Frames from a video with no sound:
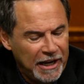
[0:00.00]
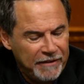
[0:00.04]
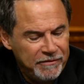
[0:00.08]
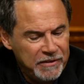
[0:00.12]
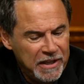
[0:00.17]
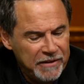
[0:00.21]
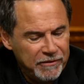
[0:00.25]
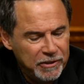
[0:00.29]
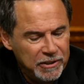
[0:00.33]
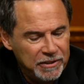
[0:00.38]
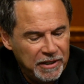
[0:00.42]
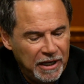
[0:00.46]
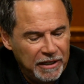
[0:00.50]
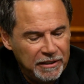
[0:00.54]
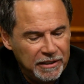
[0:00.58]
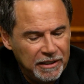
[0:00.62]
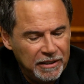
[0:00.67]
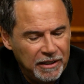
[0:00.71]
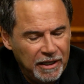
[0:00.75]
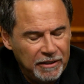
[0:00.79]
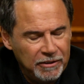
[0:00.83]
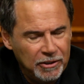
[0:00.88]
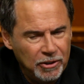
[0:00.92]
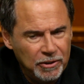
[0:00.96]
I've never, I,
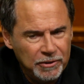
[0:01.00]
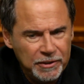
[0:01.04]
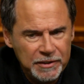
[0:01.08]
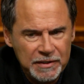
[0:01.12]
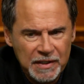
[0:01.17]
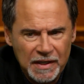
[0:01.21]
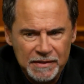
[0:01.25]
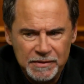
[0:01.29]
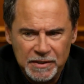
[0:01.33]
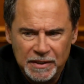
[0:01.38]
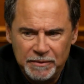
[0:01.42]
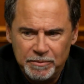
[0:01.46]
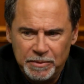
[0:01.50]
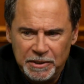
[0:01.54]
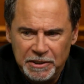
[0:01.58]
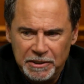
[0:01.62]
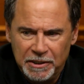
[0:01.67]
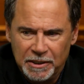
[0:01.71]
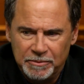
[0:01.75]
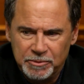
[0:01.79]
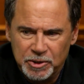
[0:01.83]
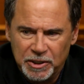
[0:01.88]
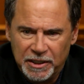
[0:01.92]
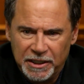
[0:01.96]
and all the times I've been
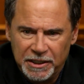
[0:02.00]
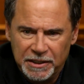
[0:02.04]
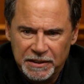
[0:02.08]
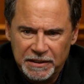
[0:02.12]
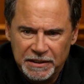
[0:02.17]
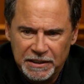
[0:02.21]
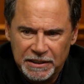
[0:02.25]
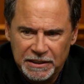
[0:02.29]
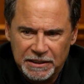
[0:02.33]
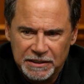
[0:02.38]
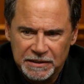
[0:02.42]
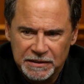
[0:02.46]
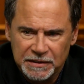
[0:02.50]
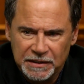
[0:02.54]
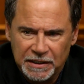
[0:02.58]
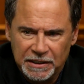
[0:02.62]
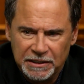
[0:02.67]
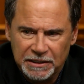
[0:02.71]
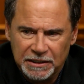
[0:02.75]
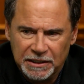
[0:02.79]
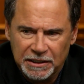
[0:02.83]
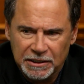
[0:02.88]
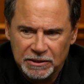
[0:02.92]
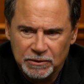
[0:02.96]
there, I'm trying to think, is
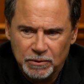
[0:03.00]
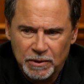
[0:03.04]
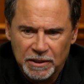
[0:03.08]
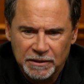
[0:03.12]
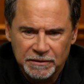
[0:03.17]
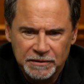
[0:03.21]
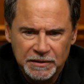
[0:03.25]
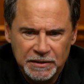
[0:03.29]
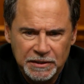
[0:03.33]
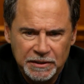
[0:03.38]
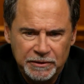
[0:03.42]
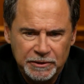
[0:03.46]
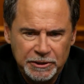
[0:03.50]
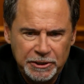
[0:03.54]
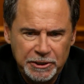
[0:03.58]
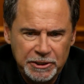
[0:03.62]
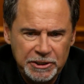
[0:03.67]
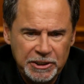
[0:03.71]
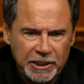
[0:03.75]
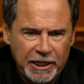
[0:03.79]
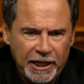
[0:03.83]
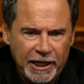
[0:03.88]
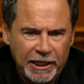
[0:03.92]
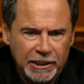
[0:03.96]
a 12-cylinder
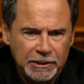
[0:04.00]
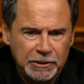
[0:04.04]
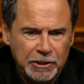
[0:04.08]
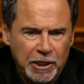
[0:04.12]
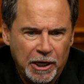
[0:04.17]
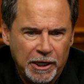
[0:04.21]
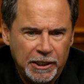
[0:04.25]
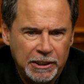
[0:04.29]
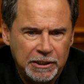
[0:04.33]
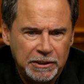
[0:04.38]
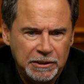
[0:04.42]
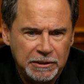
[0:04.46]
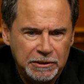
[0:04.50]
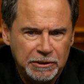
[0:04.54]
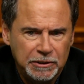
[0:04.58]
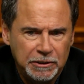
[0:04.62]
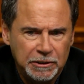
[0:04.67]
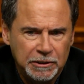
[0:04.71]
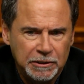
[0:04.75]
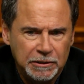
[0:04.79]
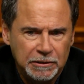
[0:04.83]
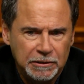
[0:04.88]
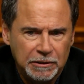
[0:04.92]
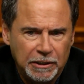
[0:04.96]
Jag not in
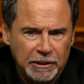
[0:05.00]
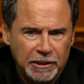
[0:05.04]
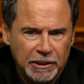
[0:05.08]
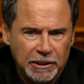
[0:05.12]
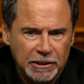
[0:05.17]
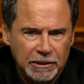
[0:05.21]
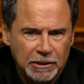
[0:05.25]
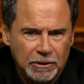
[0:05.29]
your uh,